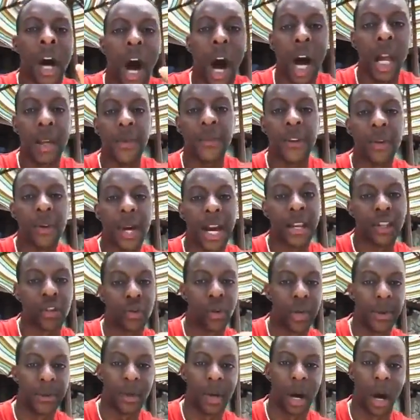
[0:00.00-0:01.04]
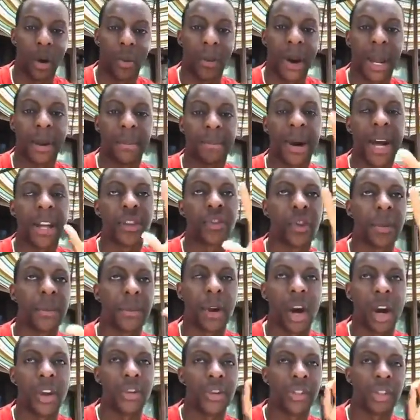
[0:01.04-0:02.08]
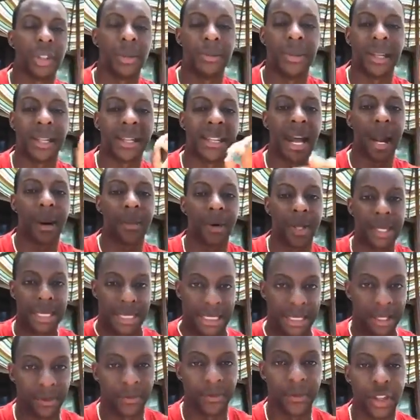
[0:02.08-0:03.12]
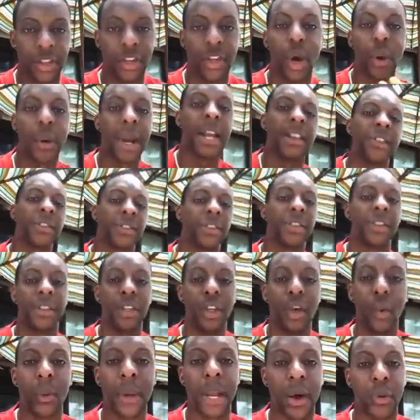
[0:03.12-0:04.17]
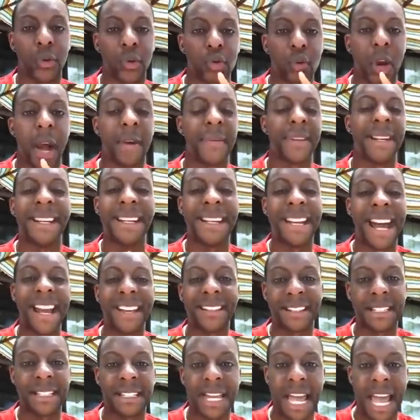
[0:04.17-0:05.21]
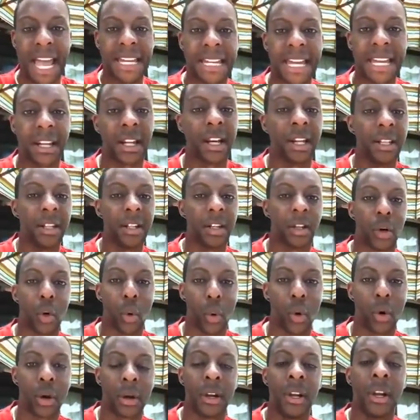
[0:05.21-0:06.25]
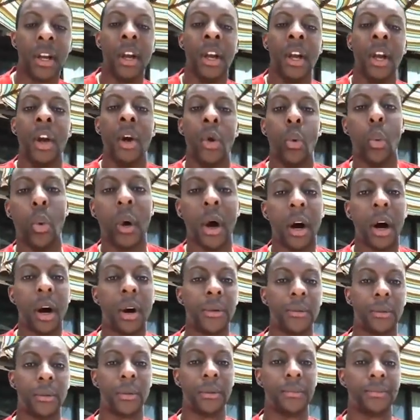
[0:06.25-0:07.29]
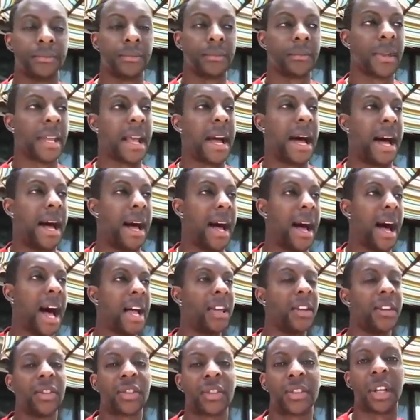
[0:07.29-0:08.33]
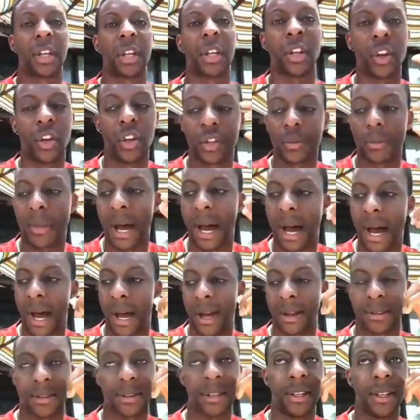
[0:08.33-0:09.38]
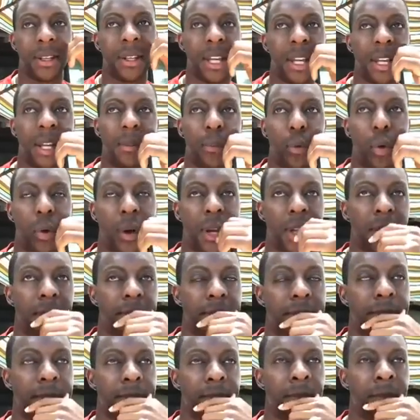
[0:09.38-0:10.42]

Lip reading: All of you got a dream car, right? My dream car used to be a Lamborghini. You know what I used to do when I was driving a 1988 Honda Accord? Well, I used to close my eyes in the morning,